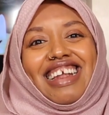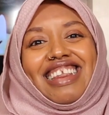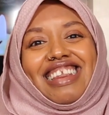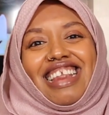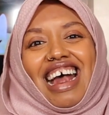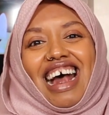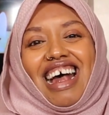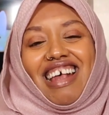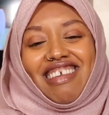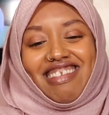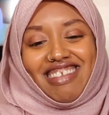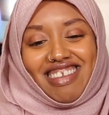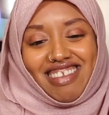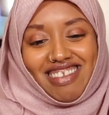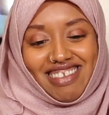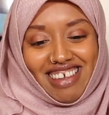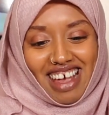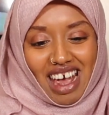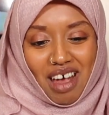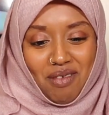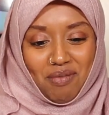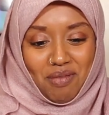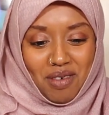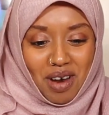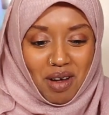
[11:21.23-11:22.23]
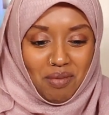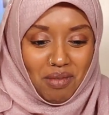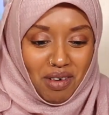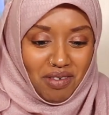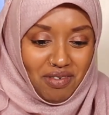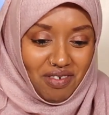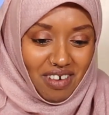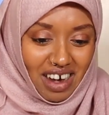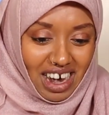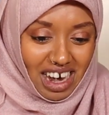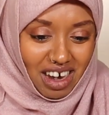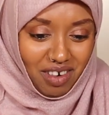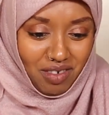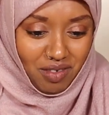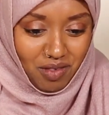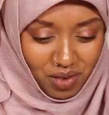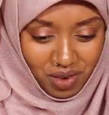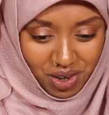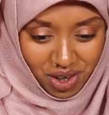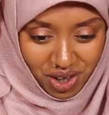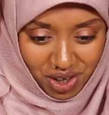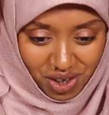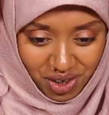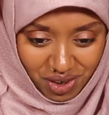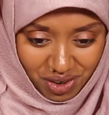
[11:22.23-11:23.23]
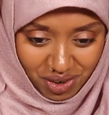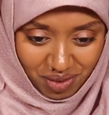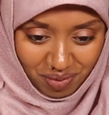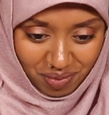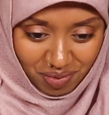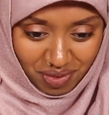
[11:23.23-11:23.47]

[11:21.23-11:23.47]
That's tip number 5 for you.